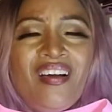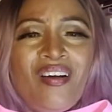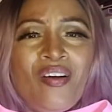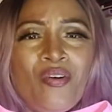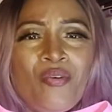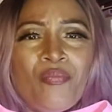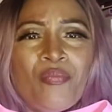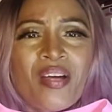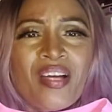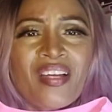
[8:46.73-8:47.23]

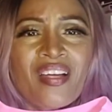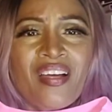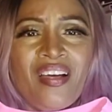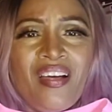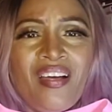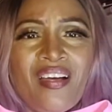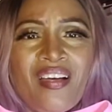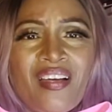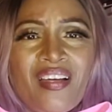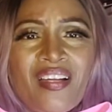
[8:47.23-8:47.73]
Oh my
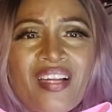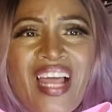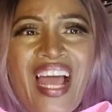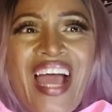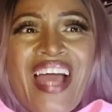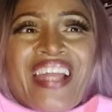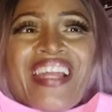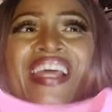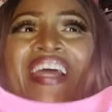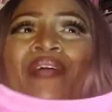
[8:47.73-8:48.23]
God.
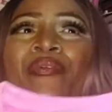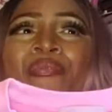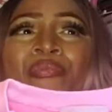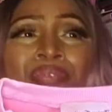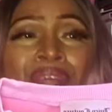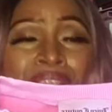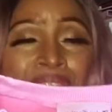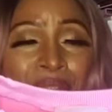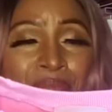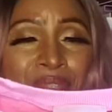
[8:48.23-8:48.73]
I
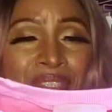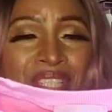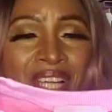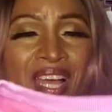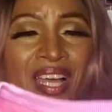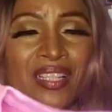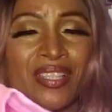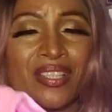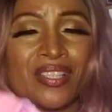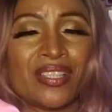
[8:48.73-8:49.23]
really wish I
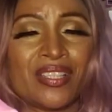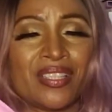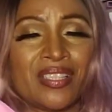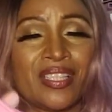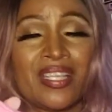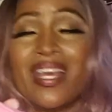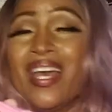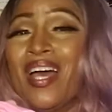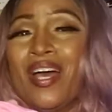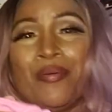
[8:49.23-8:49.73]
had the
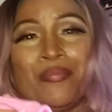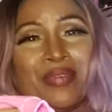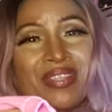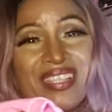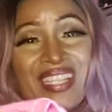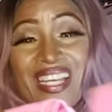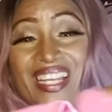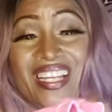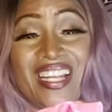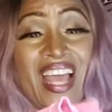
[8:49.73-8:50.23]
hoodie,
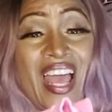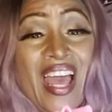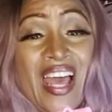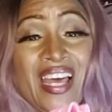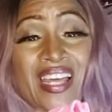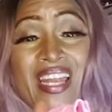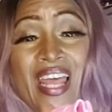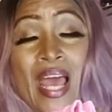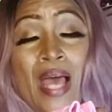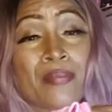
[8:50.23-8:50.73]
but they
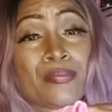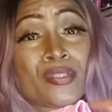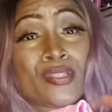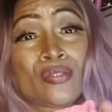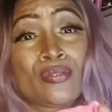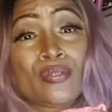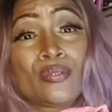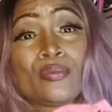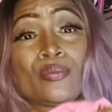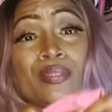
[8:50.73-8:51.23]
had
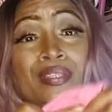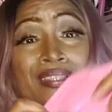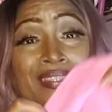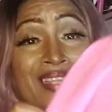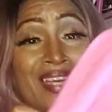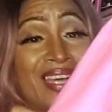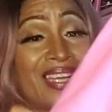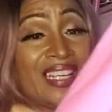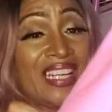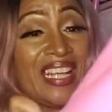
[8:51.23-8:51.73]
absolutely
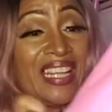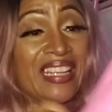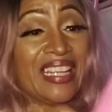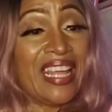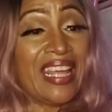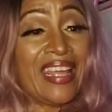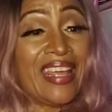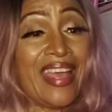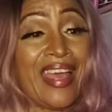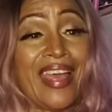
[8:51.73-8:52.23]
none. And
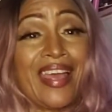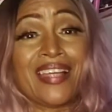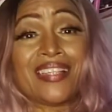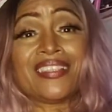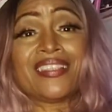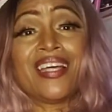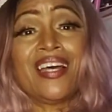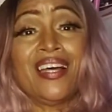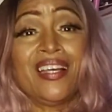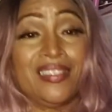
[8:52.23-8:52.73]
they
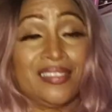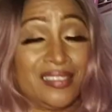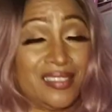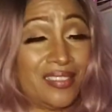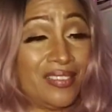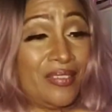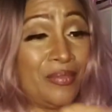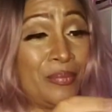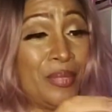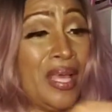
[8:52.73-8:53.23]
had tons
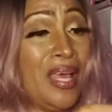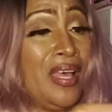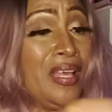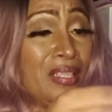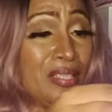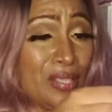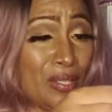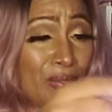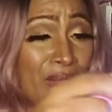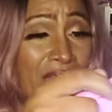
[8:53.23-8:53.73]
of them.
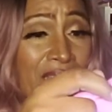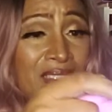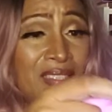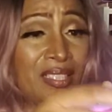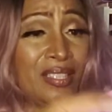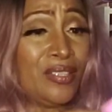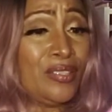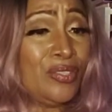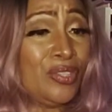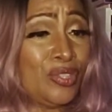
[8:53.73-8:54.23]
So that
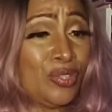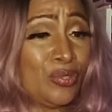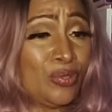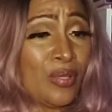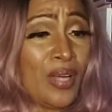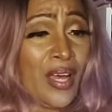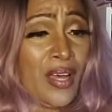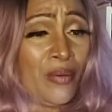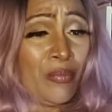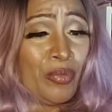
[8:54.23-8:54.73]
tells you
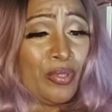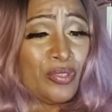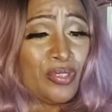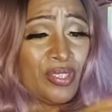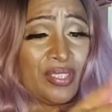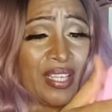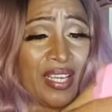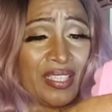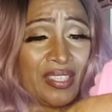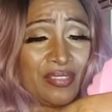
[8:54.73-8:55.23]
how
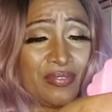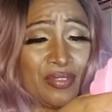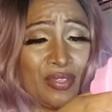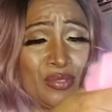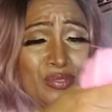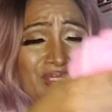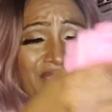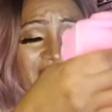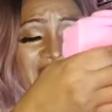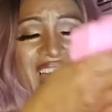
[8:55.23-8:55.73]
merchandise
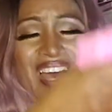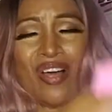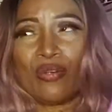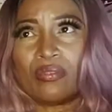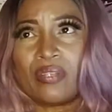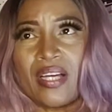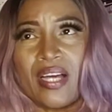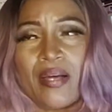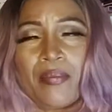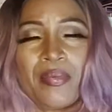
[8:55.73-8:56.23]
flows. Oh
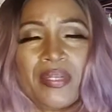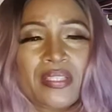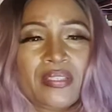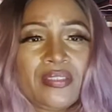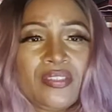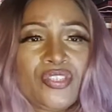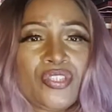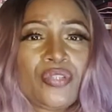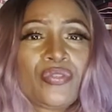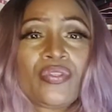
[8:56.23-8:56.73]
God, my
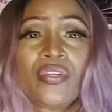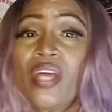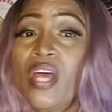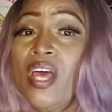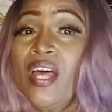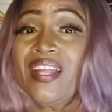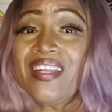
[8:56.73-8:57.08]
shoulder.